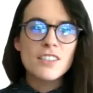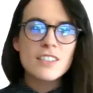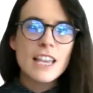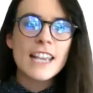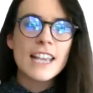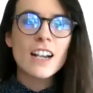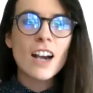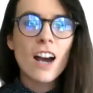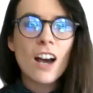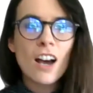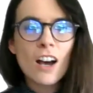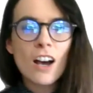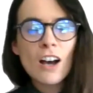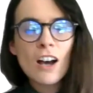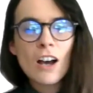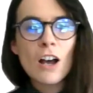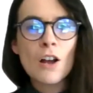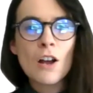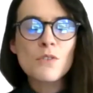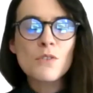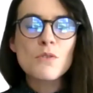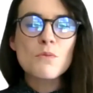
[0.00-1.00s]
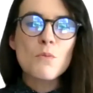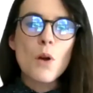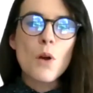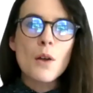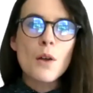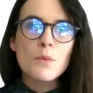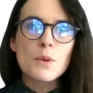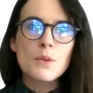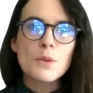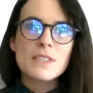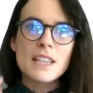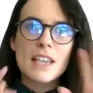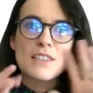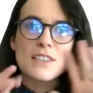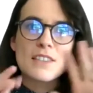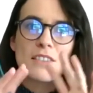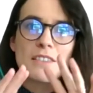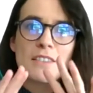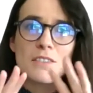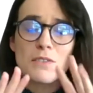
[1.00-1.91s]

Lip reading: take what I will say is,